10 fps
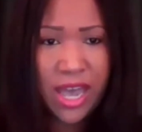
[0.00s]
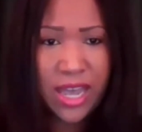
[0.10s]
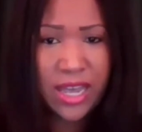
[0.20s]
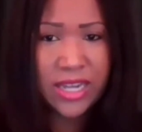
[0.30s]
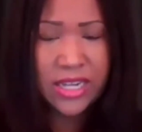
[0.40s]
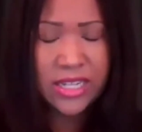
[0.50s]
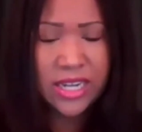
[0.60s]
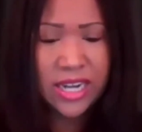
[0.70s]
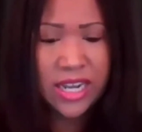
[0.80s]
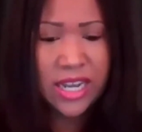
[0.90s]

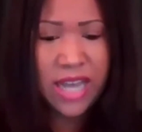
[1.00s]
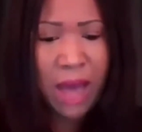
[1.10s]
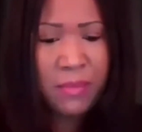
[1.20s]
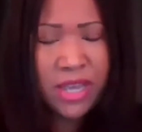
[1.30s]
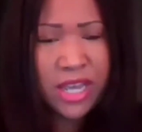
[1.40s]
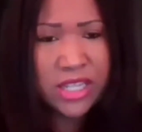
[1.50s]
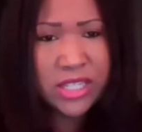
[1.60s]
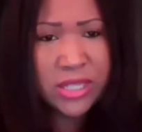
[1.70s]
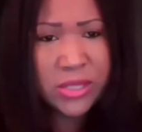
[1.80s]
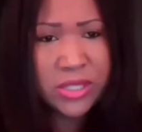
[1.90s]
And God began
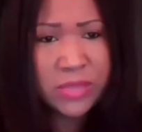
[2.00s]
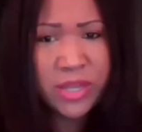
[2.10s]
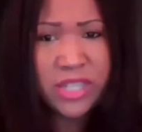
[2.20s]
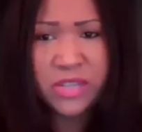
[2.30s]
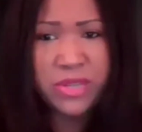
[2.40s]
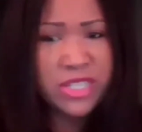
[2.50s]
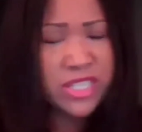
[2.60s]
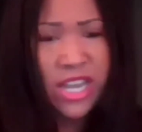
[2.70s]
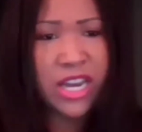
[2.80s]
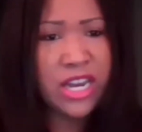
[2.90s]
to speak to me and
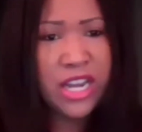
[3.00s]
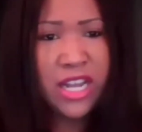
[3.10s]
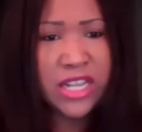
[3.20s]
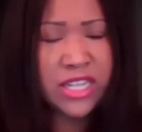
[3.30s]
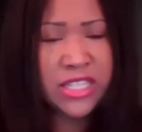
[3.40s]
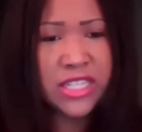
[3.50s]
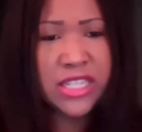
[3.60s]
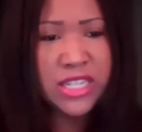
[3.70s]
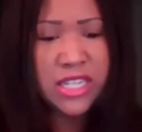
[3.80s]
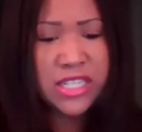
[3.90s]
said, this
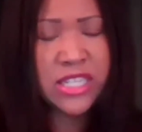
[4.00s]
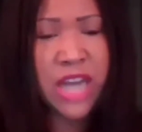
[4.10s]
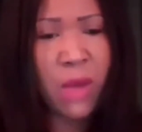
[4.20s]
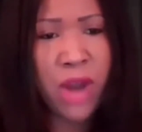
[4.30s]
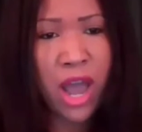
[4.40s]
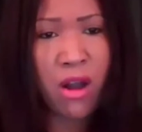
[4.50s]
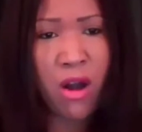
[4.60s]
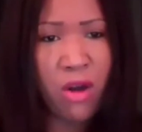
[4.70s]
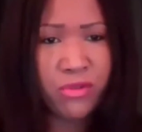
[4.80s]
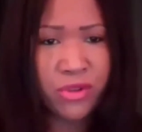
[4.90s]
is not what I
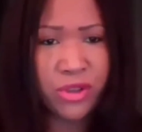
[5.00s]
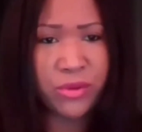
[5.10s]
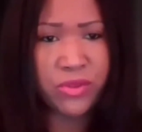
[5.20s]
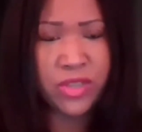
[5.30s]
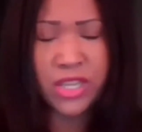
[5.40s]
called for you.